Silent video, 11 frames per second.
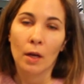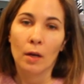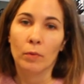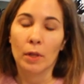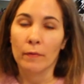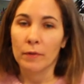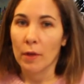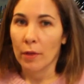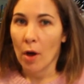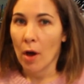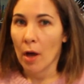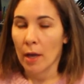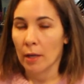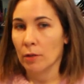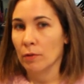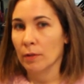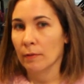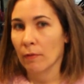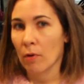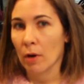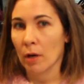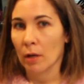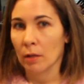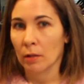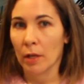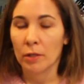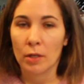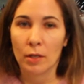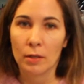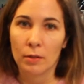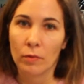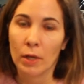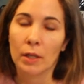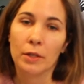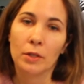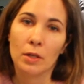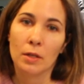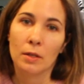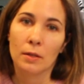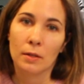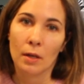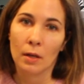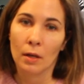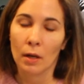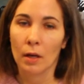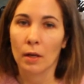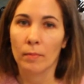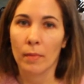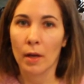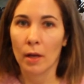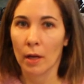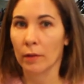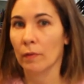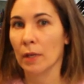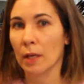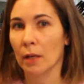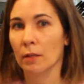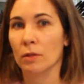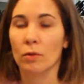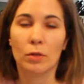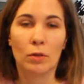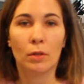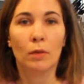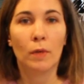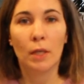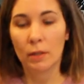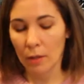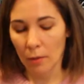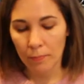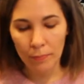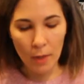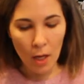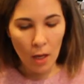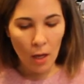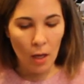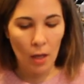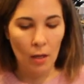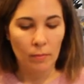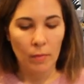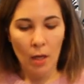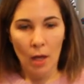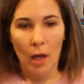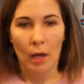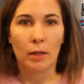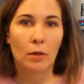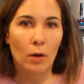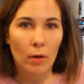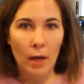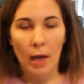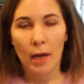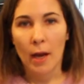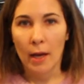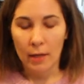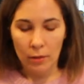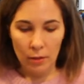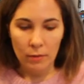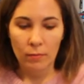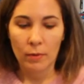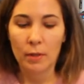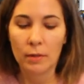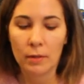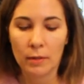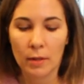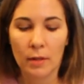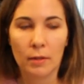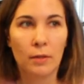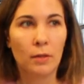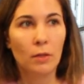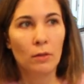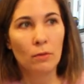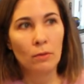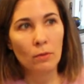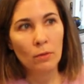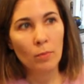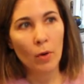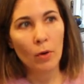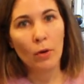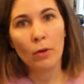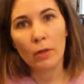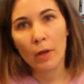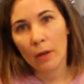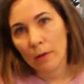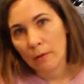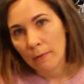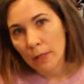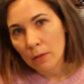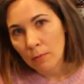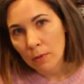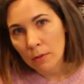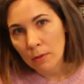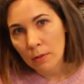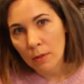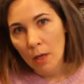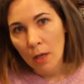We love to thaw and use for lunches, quick lunches, on the weekends or during the week. So I'm gonna go ahead, I just rinsed this huge bowl of vegetables,